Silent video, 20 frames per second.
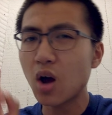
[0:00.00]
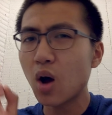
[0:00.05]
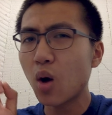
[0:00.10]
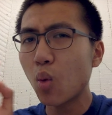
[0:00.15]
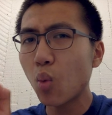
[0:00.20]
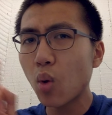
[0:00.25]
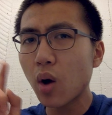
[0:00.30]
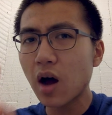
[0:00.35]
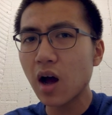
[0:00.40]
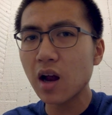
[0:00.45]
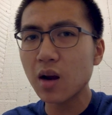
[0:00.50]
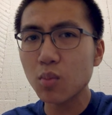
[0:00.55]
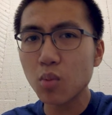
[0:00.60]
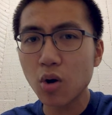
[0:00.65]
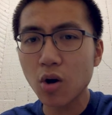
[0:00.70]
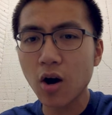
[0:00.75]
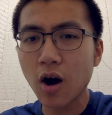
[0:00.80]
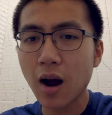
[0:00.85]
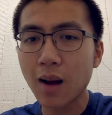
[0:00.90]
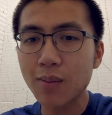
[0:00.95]
one
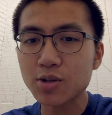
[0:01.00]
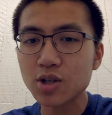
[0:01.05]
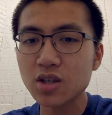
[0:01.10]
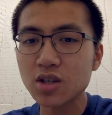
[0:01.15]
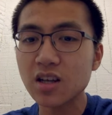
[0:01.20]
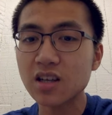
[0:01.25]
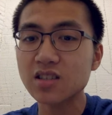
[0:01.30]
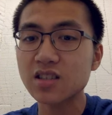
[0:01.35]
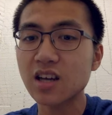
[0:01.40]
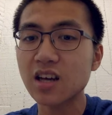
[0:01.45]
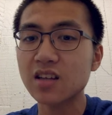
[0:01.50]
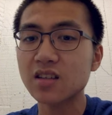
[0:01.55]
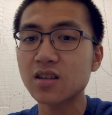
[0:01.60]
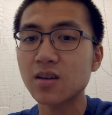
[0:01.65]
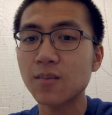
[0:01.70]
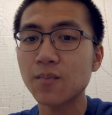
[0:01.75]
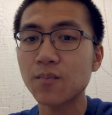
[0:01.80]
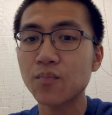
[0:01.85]
more option that said